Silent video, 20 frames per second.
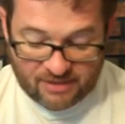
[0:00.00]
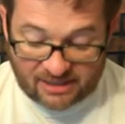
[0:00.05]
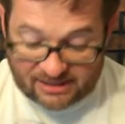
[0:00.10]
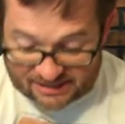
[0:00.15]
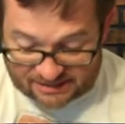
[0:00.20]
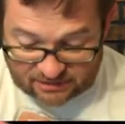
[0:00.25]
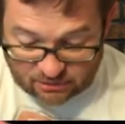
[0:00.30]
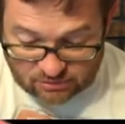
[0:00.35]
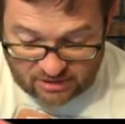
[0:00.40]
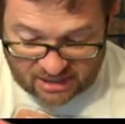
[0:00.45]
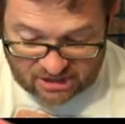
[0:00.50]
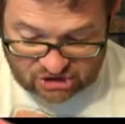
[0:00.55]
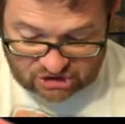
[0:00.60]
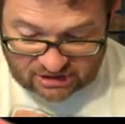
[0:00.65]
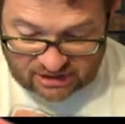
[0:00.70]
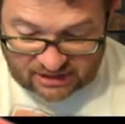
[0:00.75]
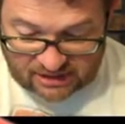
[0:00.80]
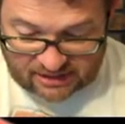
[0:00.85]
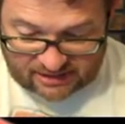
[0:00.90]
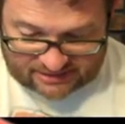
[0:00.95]
But in this
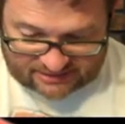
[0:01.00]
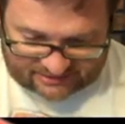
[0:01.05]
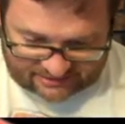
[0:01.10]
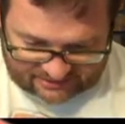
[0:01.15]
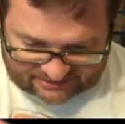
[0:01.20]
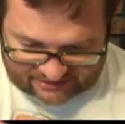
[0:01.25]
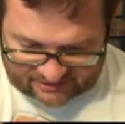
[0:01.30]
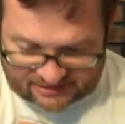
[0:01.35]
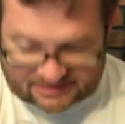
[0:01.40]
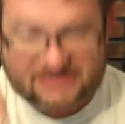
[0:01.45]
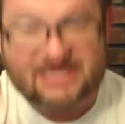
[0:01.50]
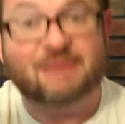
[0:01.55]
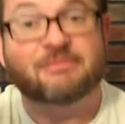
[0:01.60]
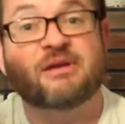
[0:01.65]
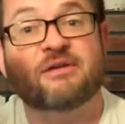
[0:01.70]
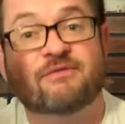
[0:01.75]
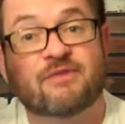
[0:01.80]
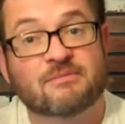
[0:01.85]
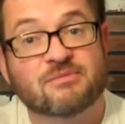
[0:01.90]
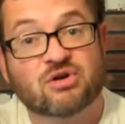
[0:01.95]
location it is, and the sun is
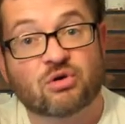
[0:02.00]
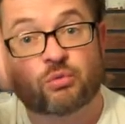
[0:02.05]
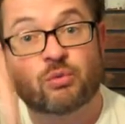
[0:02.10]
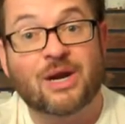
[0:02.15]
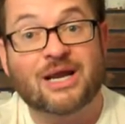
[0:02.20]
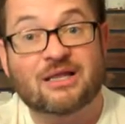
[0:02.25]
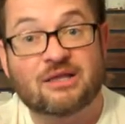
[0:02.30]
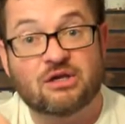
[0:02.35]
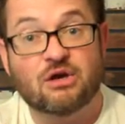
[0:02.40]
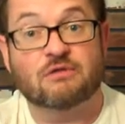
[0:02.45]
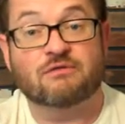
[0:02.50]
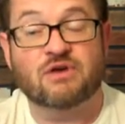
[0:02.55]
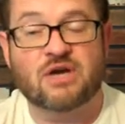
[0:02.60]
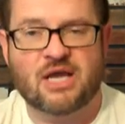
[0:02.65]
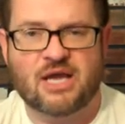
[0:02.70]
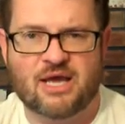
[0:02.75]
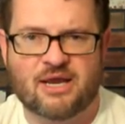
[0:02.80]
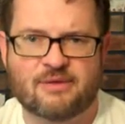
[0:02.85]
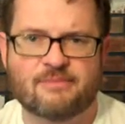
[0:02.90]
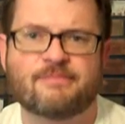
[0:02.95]
coming from directly
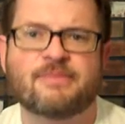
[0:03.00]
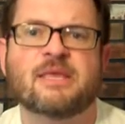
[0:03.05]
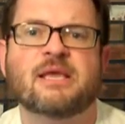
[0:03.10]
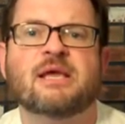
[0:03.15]
overhead.